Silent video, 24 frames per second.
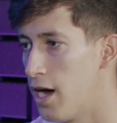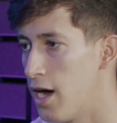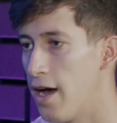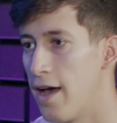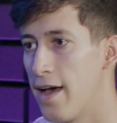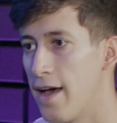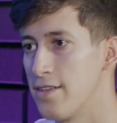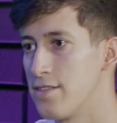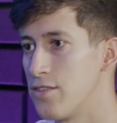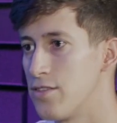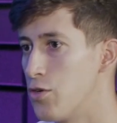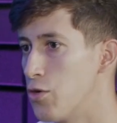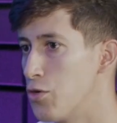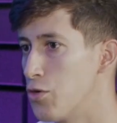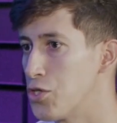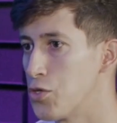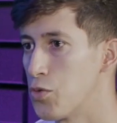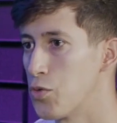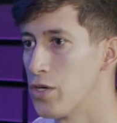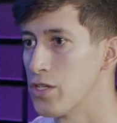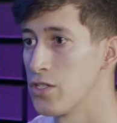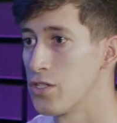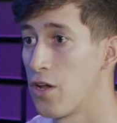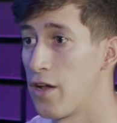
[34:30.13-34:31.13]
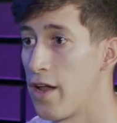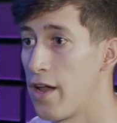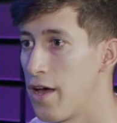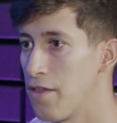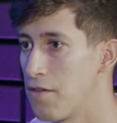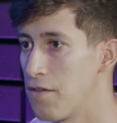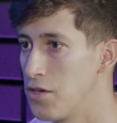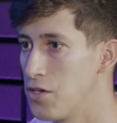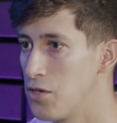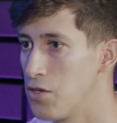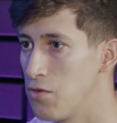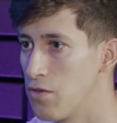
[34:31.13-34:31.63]
uh, has their own twist on
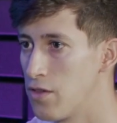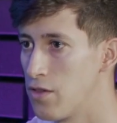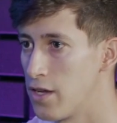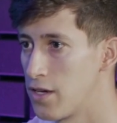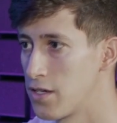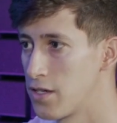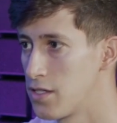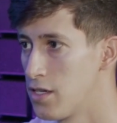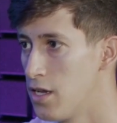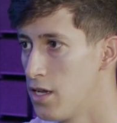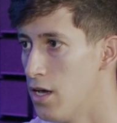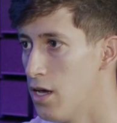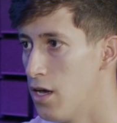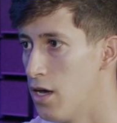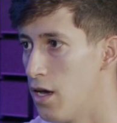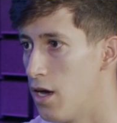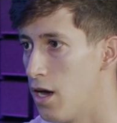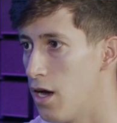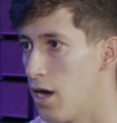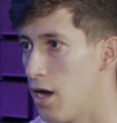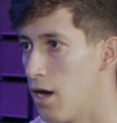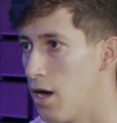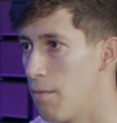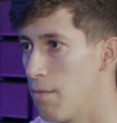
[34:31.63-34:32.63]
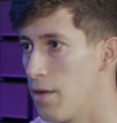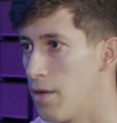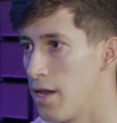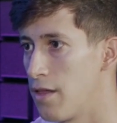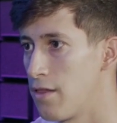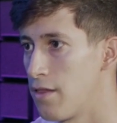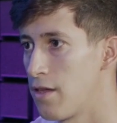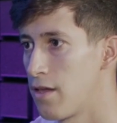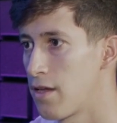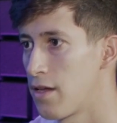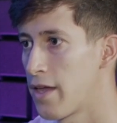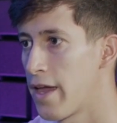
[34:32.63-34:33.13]
how they do things. Mm-hmm. Um, and
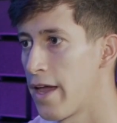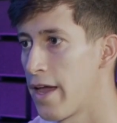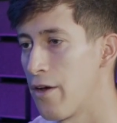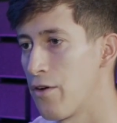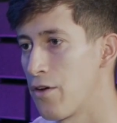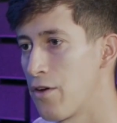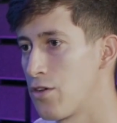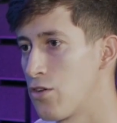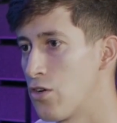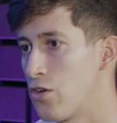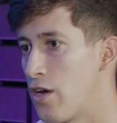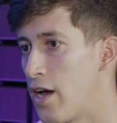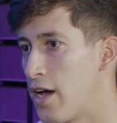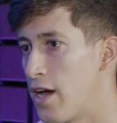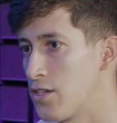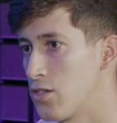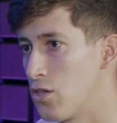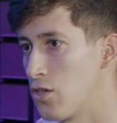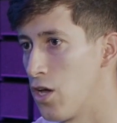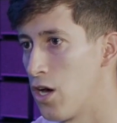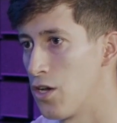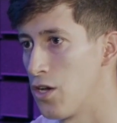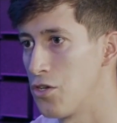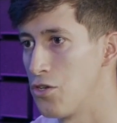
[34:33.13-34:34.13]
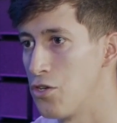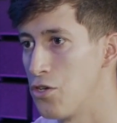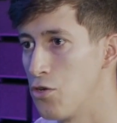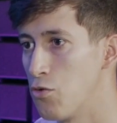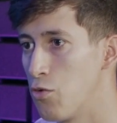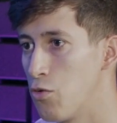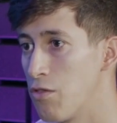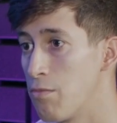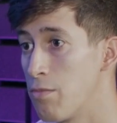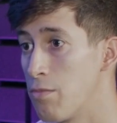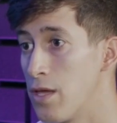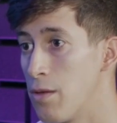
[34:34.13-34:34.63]
I think character has a lot to
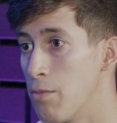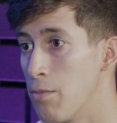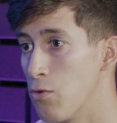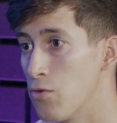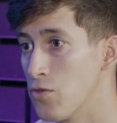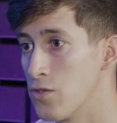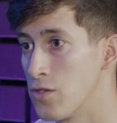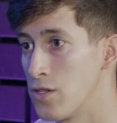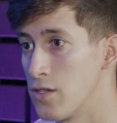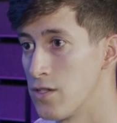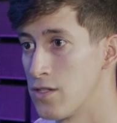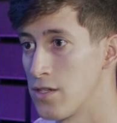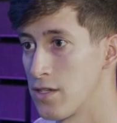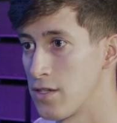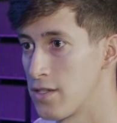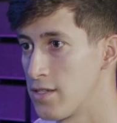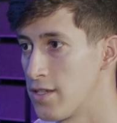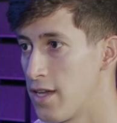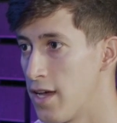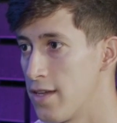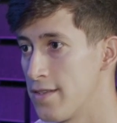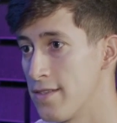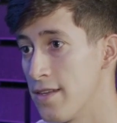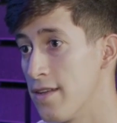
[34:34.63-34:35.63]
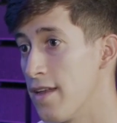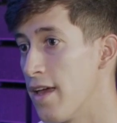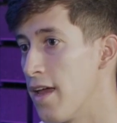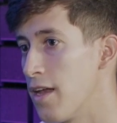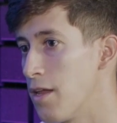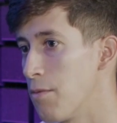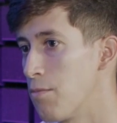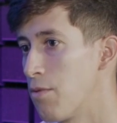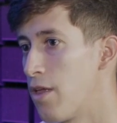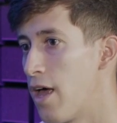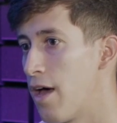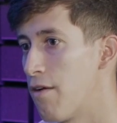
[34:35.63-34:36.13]
do with people's success in
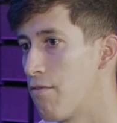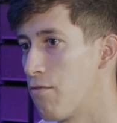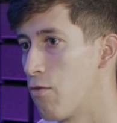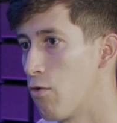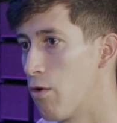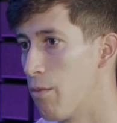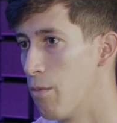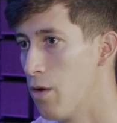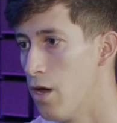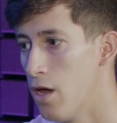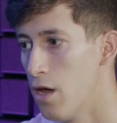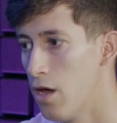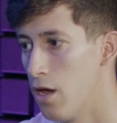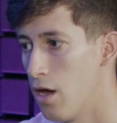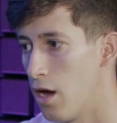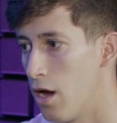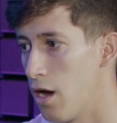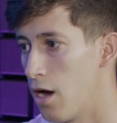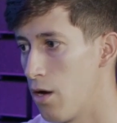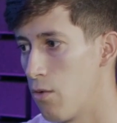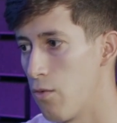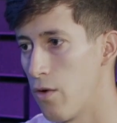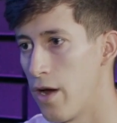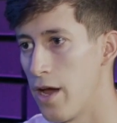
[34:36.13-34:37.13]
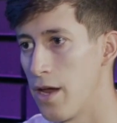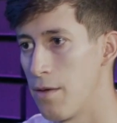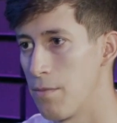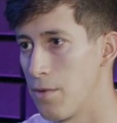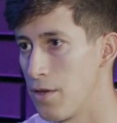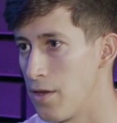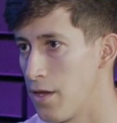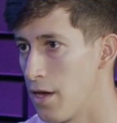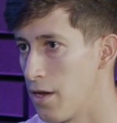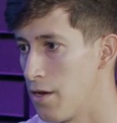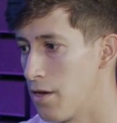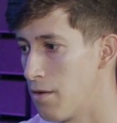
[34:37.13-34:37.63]
any platform. Uh, Ryan
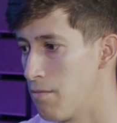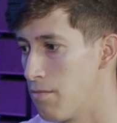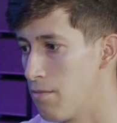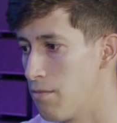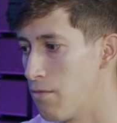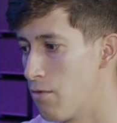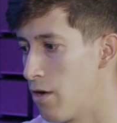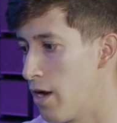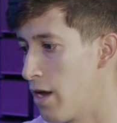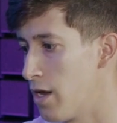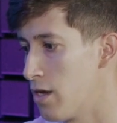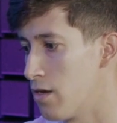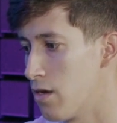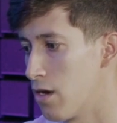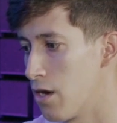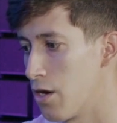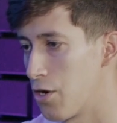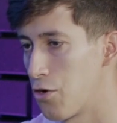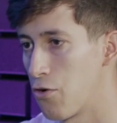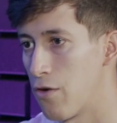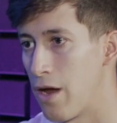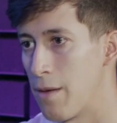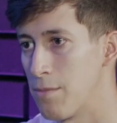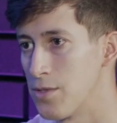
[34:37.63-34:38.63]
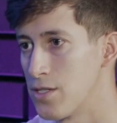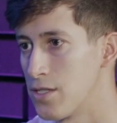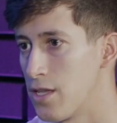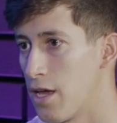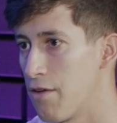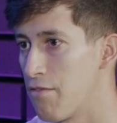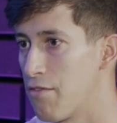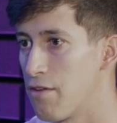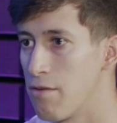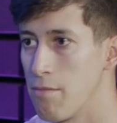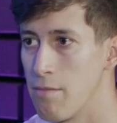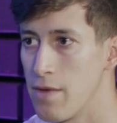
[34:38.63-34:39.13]
Pineda, right? Uh, Graham
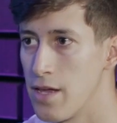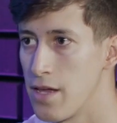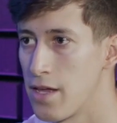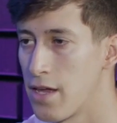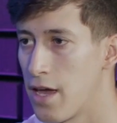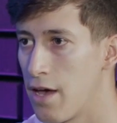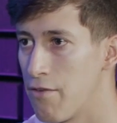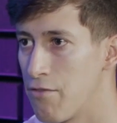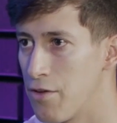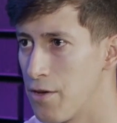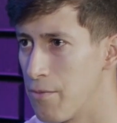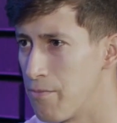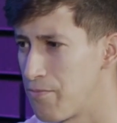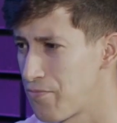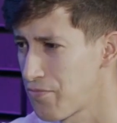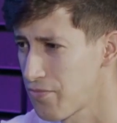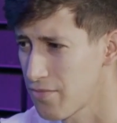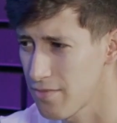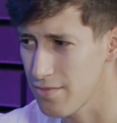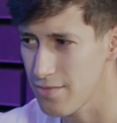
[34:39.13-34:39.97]
Stephan, Meet Kevin.